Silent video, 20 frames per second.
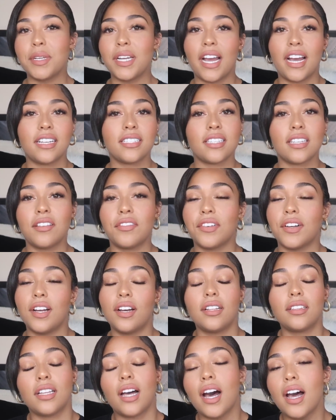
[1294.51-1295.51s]
been asking for
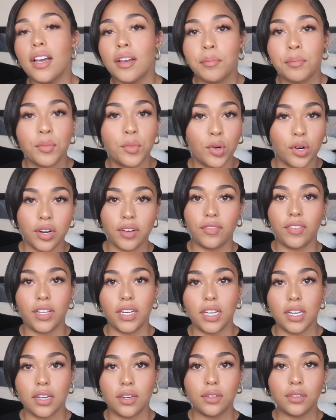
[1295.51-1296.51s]
a lot more
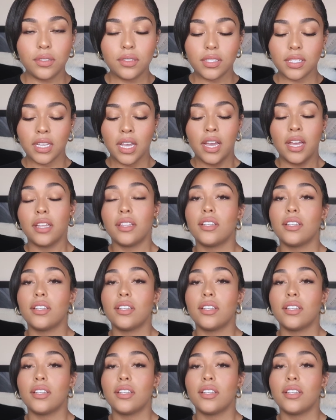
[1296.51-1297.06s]
videos.